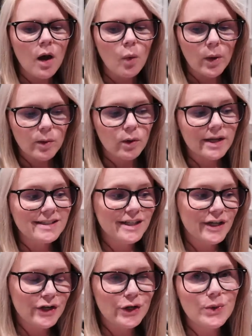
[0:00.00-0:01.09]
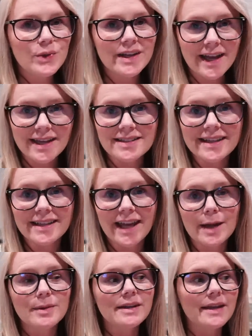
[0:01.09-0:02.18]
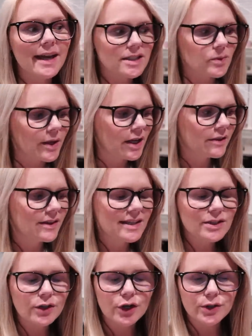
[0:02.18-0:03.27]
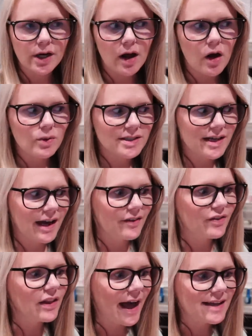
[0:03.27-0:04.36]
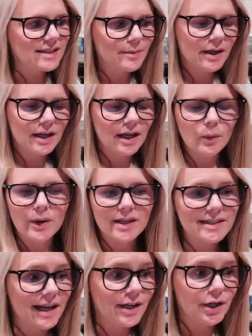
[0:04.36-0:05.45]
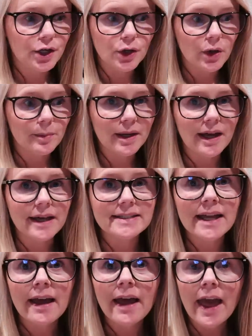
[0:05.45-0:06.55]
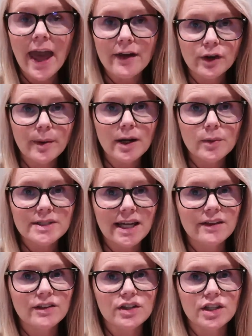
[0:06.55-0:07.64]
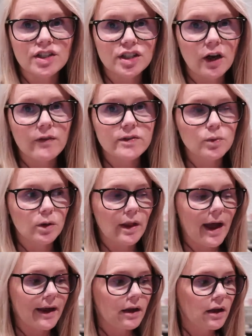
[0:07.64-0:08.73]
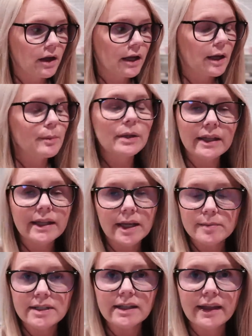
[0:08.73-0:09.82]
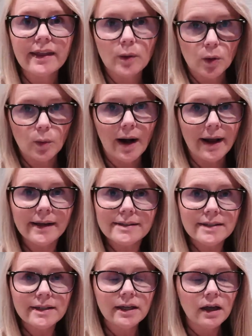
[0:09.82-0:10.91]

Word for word: We will continue the guessing game next week. This grocery haul was kind of last minute. We decided to do it because everybody was saying that the shelves were like completely empty and they were right.